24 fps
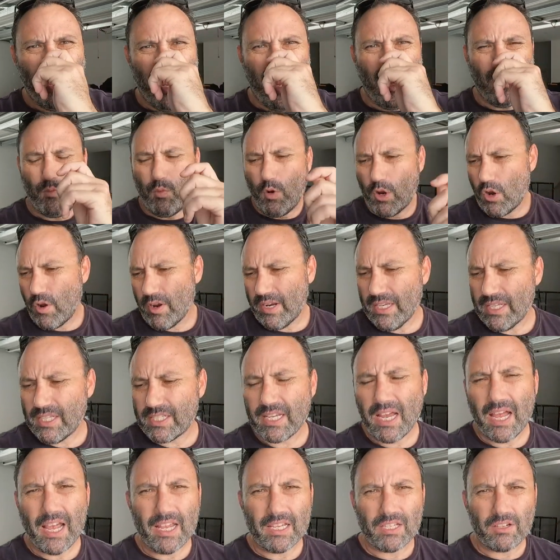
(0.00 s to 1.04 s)
and what I can
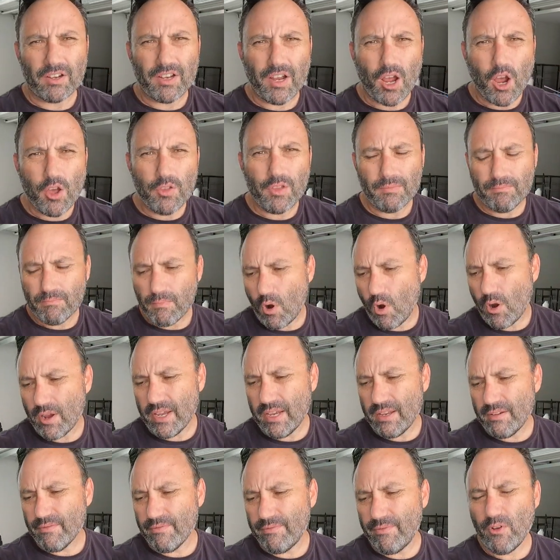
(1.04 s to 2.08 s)
say is I know that my
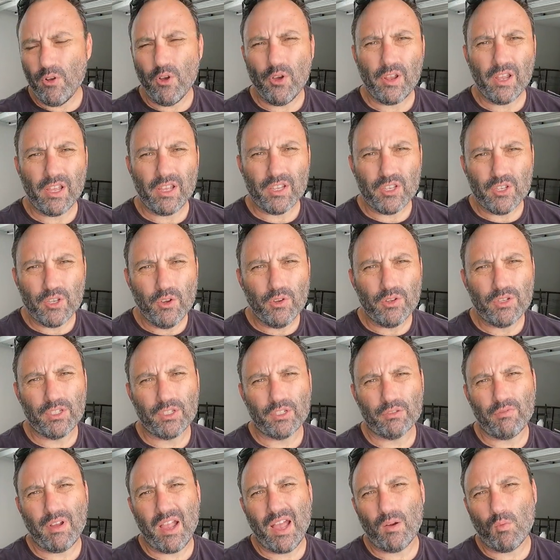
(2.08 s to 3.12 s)
inverter uses
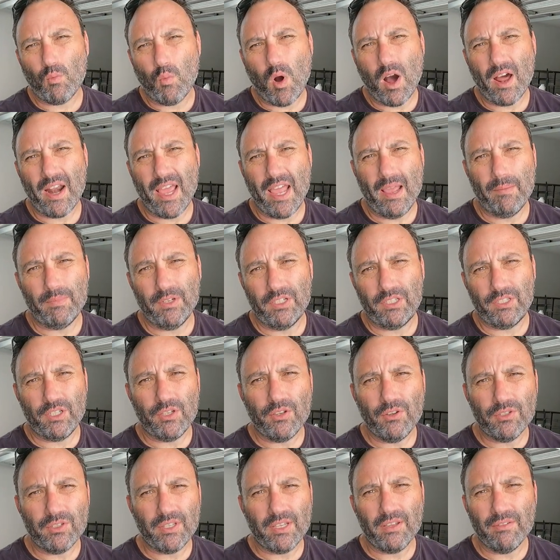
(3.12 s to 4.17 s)
around one amp just to
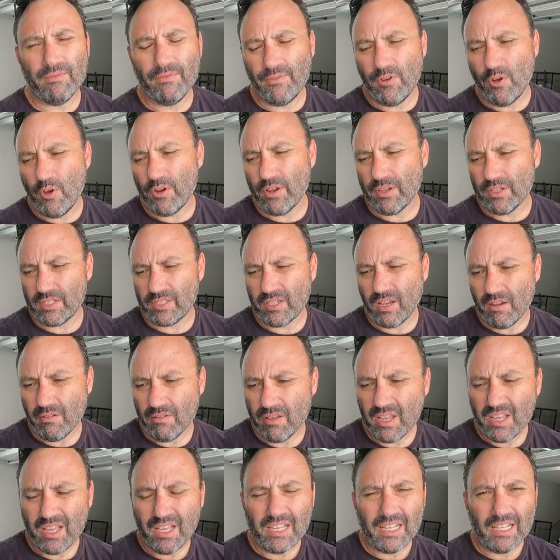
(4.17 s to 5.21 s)
use the inverter. So
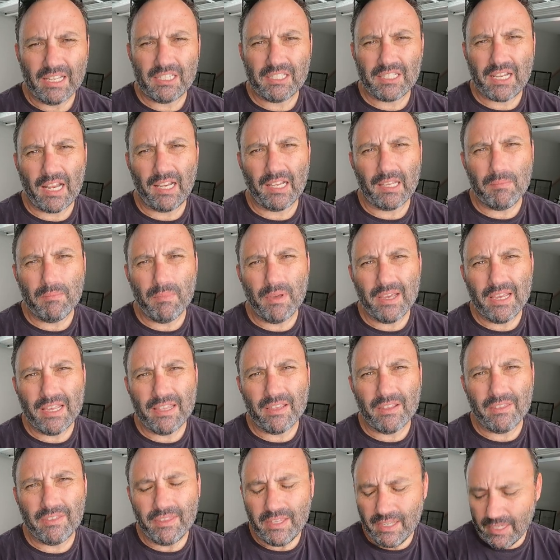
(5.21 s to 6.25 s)
it's telling me
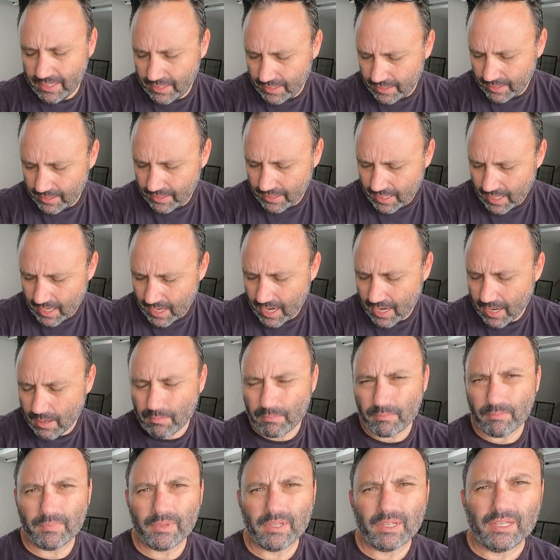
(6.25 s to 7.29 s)
that this,
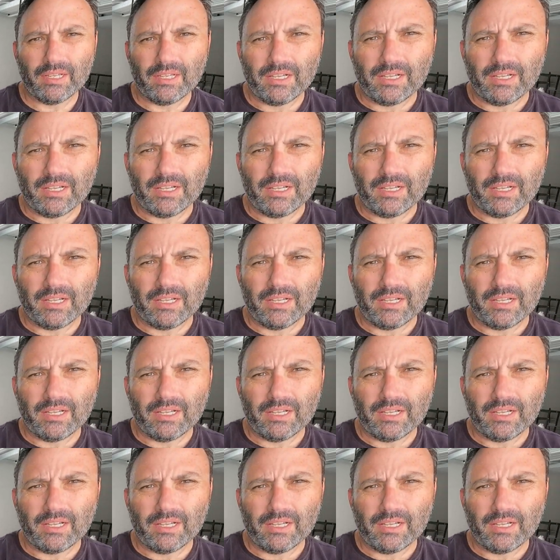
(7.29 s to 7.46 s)
um,